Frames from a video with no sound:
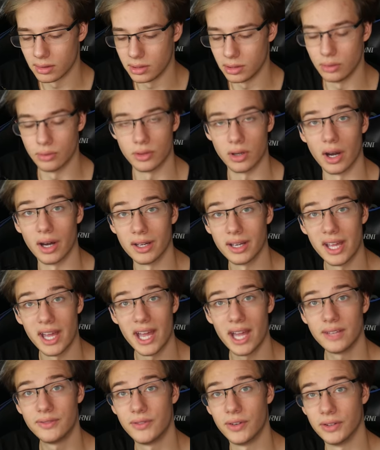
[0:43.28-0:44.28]
You've got
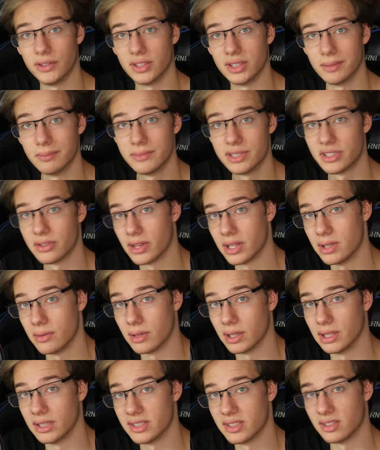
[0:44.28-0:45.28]
headphones in them so that you
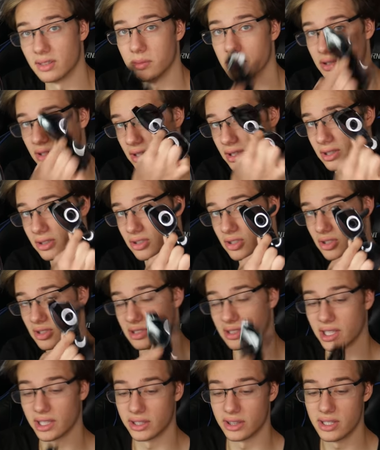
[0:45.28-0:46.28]
can listen to music
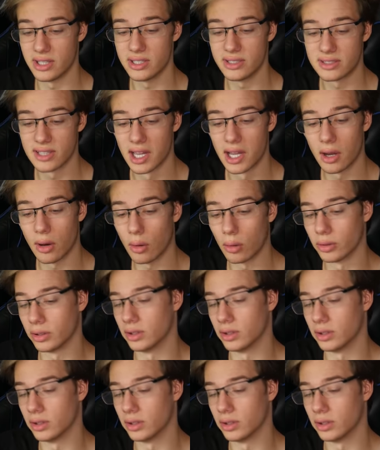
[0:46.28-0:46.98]
just like these, or,